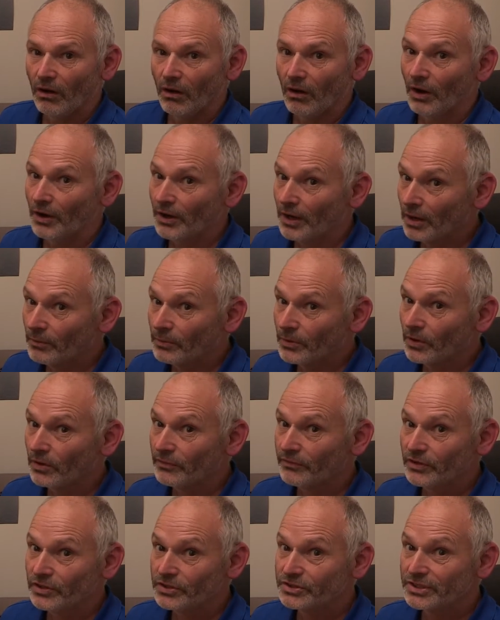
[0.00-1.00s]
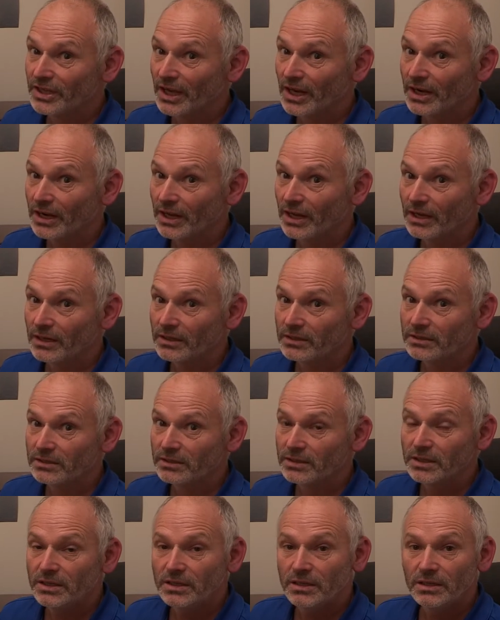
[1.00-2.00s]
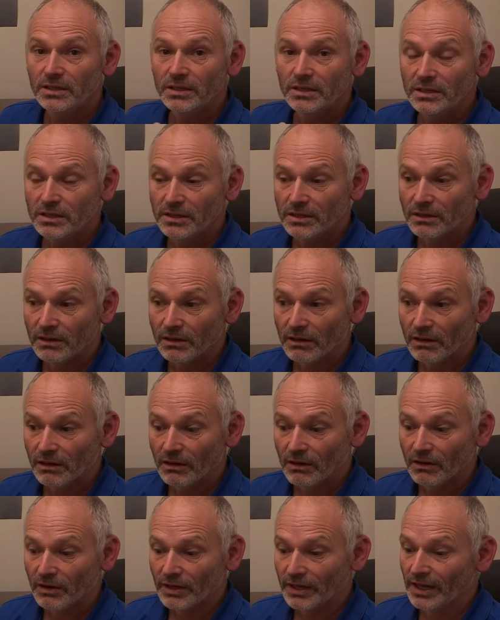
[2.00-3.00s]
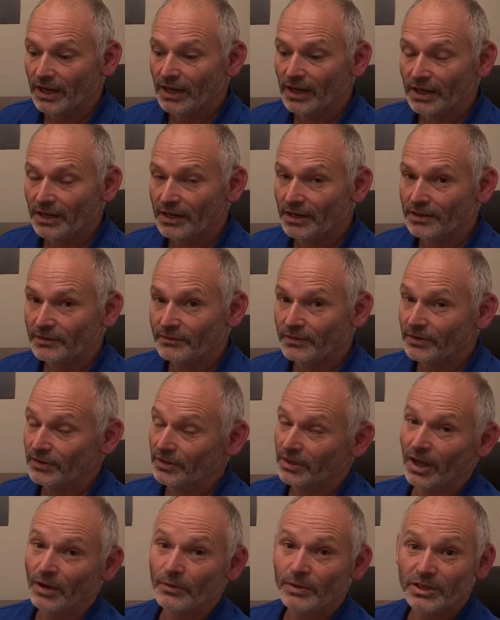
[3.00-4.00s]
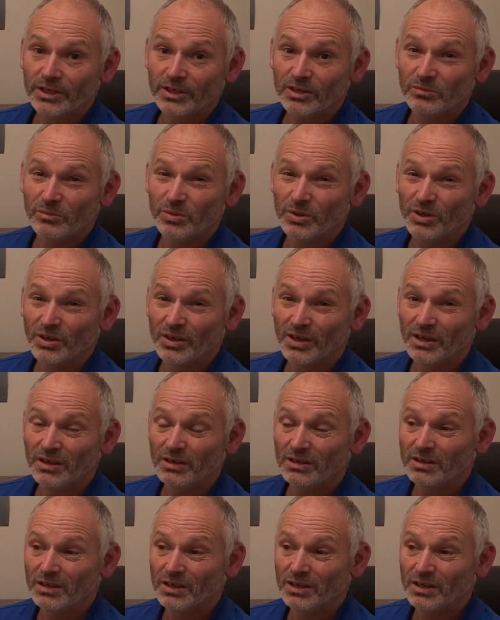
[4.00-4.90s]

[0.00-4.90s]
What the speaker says: I know when I first started out, I had a very low-end computer.